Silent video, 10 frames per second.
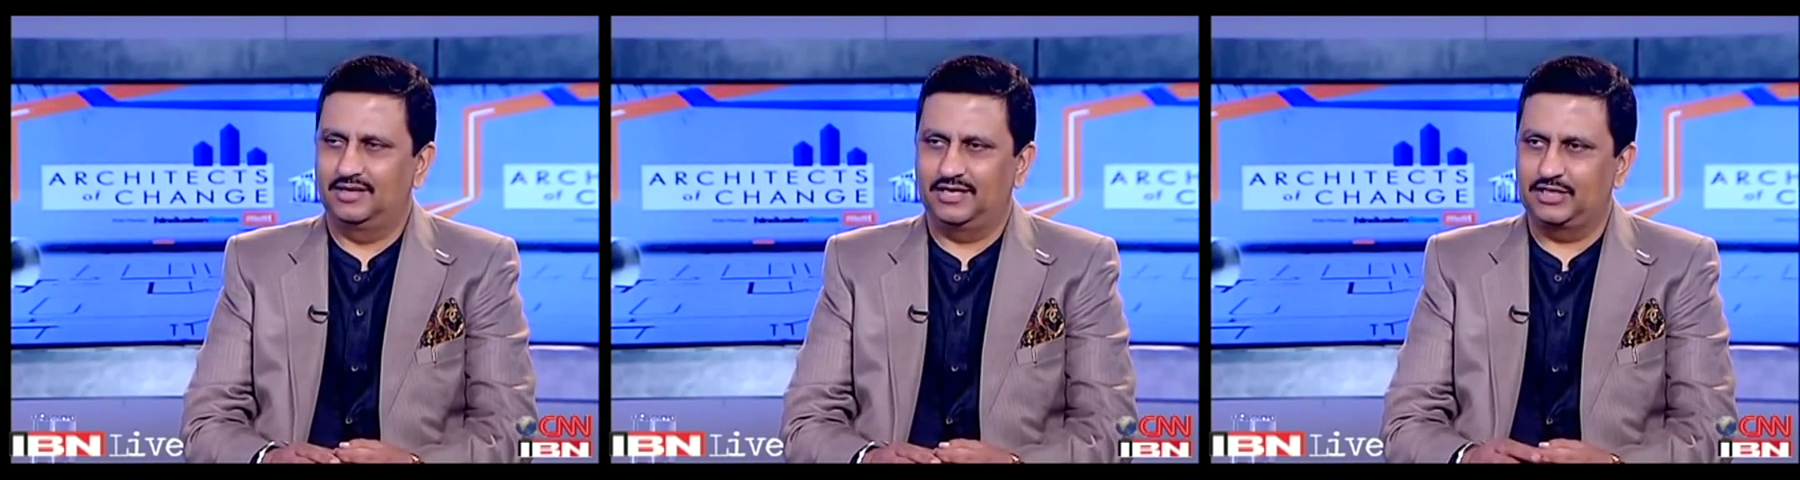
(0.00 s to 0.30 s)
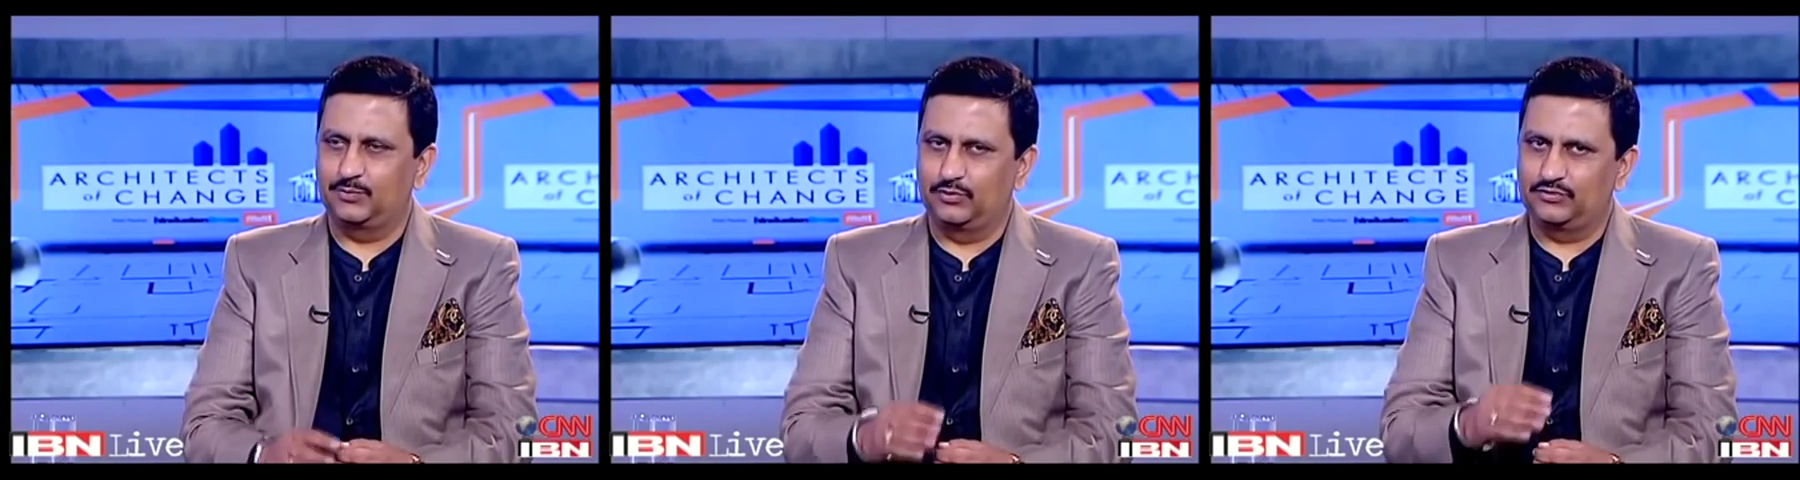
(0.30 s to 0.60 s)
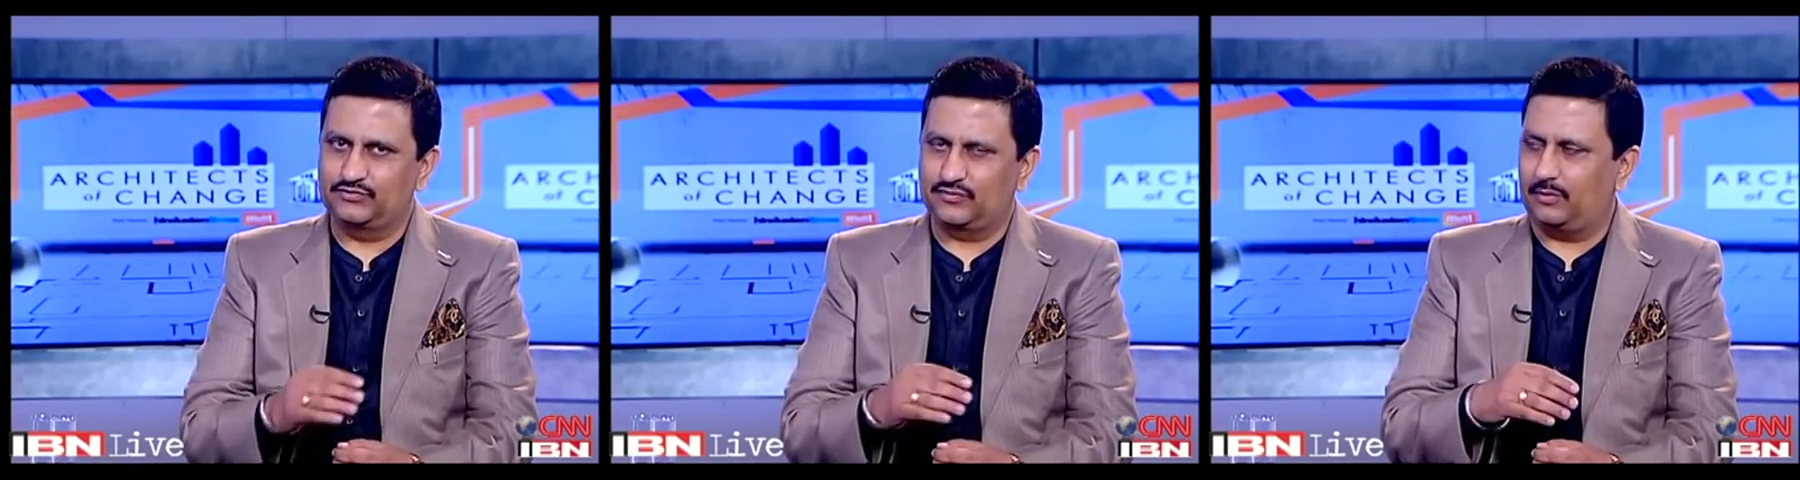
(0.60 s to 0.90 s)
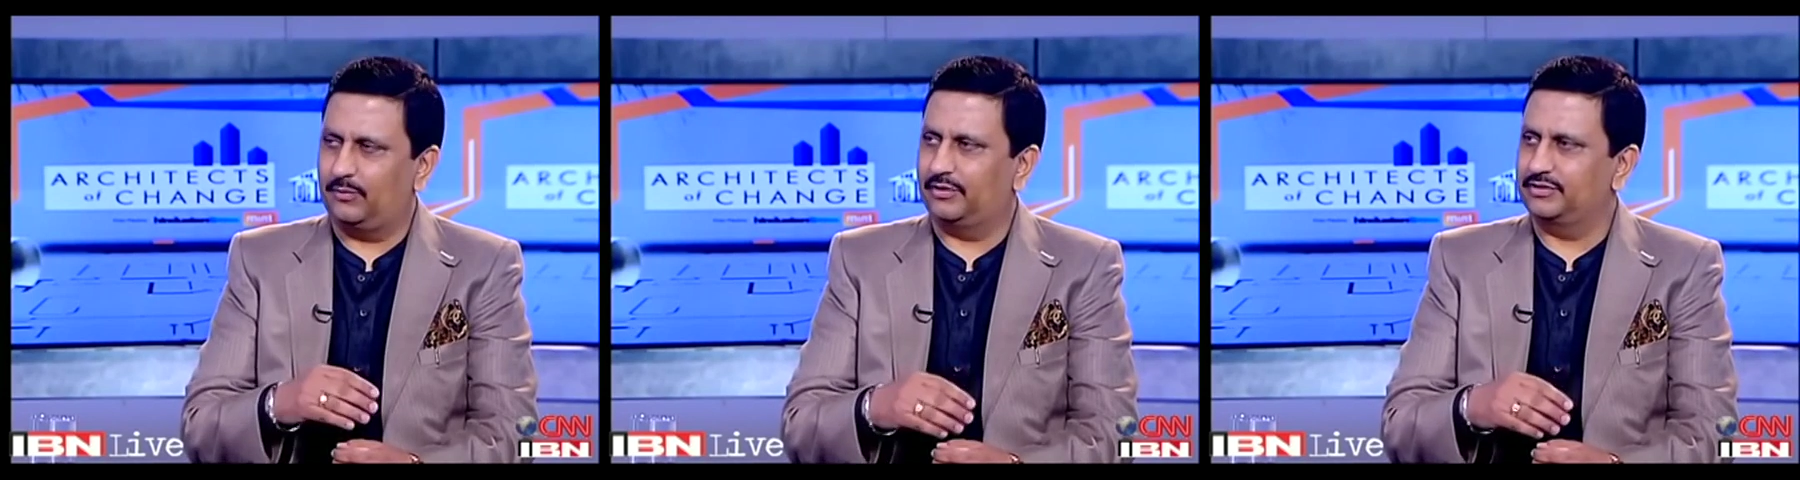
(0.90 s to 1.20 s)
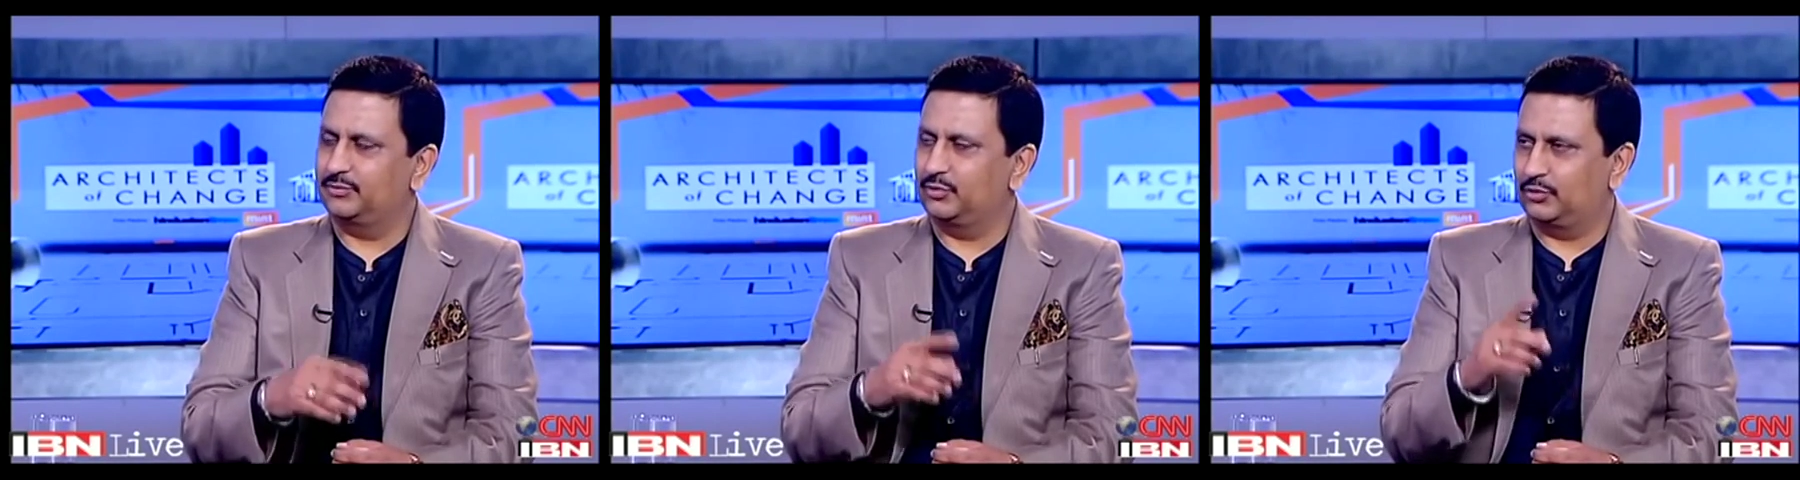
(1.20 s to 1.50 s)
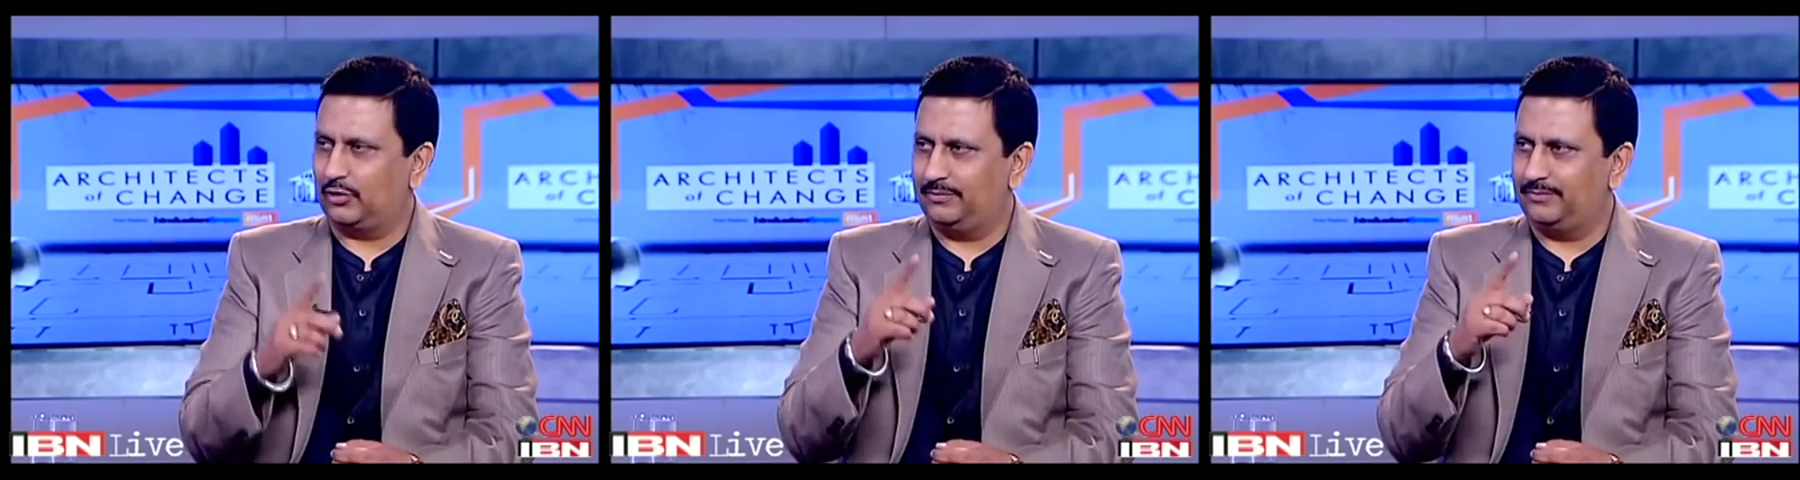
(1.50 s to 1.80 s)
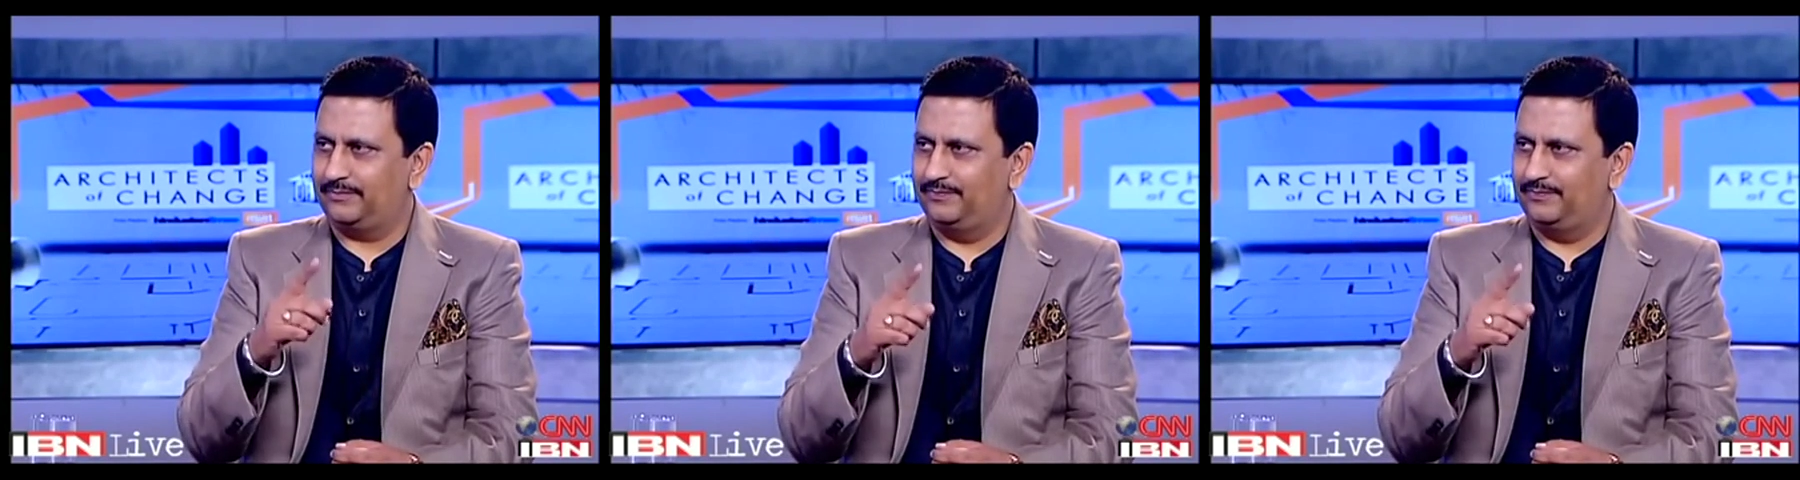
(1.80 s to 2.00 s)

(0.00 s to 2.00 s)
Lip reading: It moves from bottom to top,